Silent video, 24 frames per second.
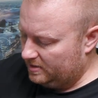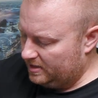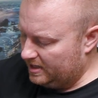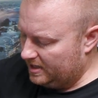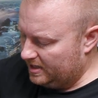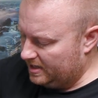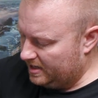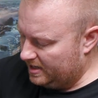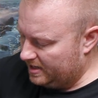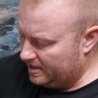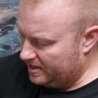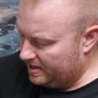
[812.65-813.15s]

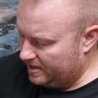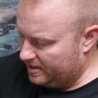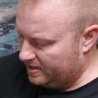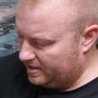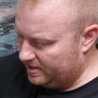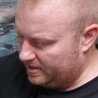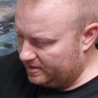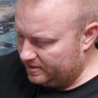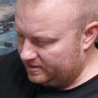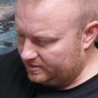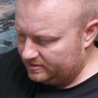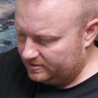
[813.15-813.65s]

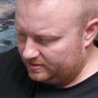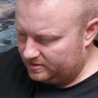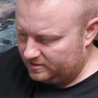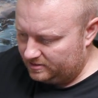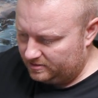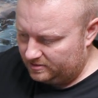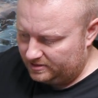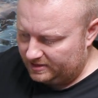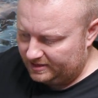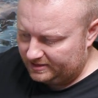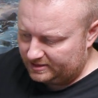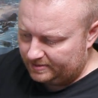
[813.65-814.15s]
and
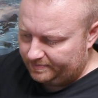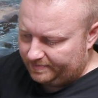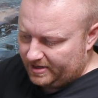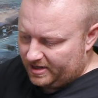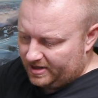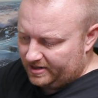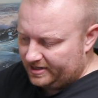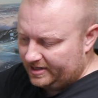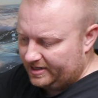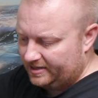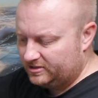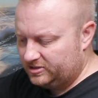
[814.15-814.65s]
that's
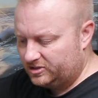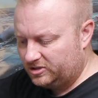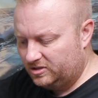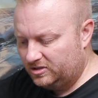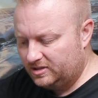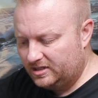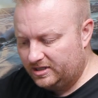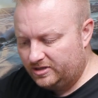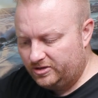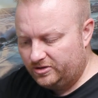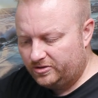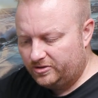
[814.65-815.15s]
about it. So you
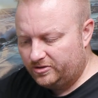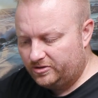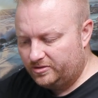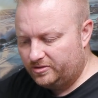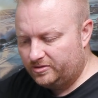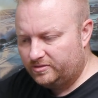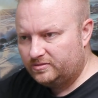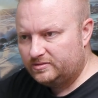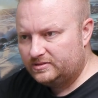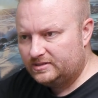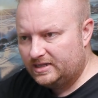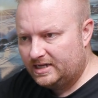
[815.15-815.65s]
get
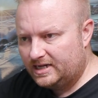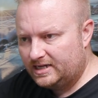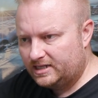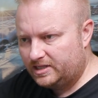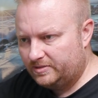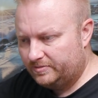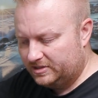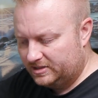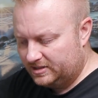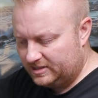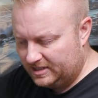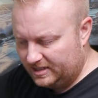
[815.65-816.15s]
your
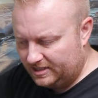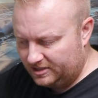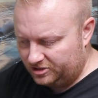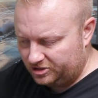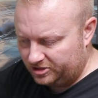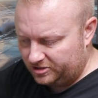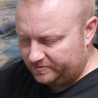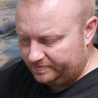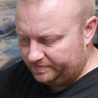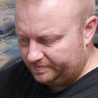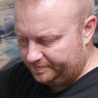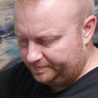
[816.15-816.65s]

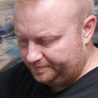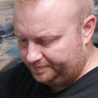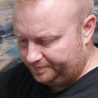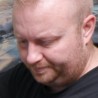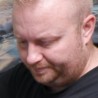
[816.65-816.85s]
documentation,